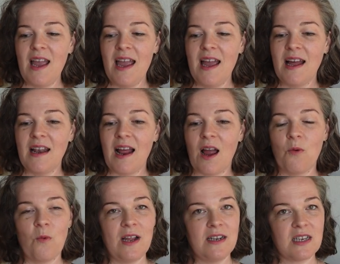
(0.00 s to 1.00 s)
and I
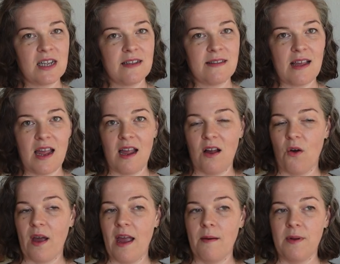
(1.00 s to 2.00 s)
went to say,
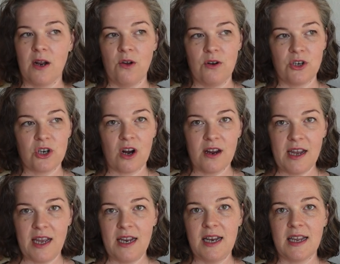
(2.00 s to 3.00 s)
okay, I'm going to go to
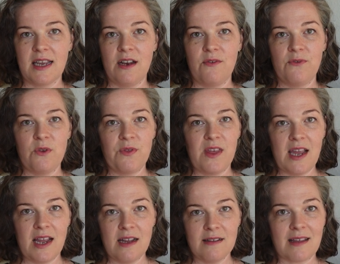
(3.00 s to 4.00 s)
Target and get a few
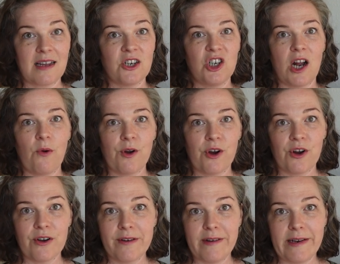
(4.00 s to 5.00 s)
things like a shower
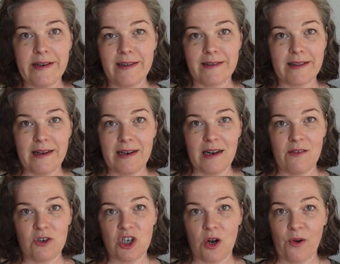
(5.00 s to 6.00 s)
curtain, because I didn't
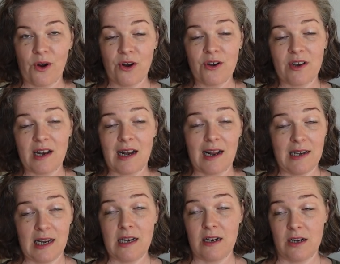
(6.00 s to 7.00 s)
have a shower curtain and I
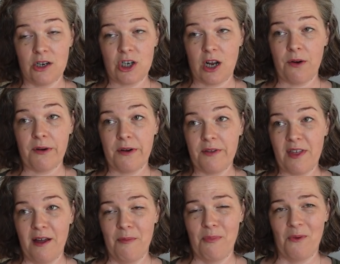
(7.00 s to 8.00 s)
needed a shower
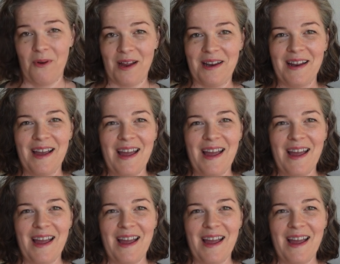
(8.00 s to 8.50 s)
at that point.